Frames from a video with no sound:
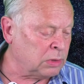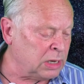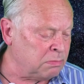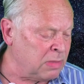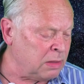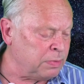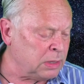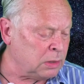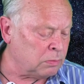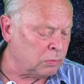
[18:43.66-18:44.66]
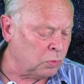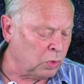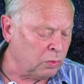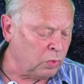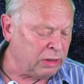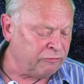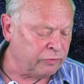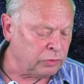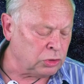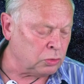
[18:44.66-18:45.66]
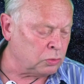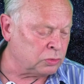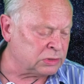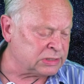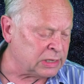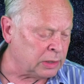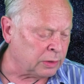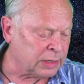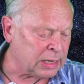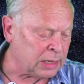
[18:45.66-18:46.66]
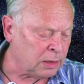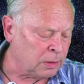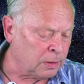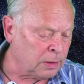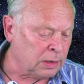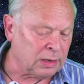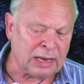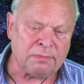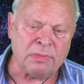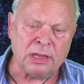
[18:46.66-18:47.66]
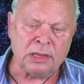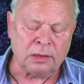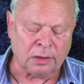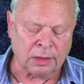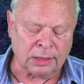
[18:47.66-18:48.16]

it may be one way for you to say, okay, let me